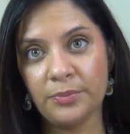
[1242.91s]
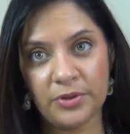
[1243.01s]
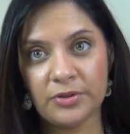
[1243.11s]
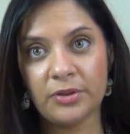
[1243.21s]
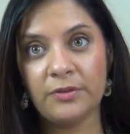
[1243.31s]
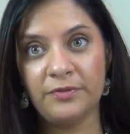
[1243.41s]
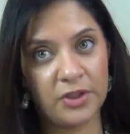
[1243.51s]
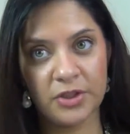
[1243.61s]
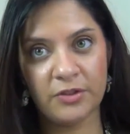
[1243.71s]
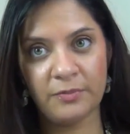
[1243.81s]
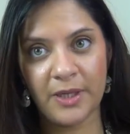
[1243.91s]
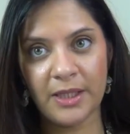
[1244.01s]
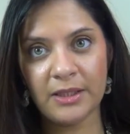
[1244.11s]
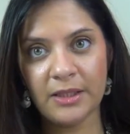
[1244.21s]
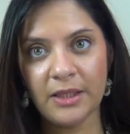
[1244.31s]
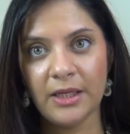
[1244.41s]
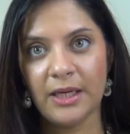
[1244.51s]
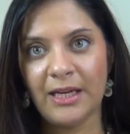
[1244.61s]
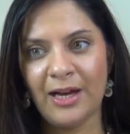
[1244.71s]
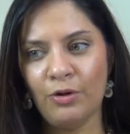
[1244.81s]
a personal conviction of mine,
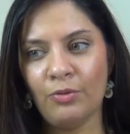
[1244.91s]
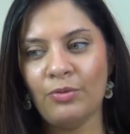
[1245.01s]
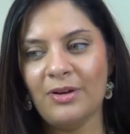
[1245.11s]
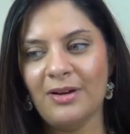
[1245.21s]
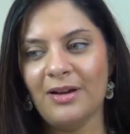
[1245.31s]
and how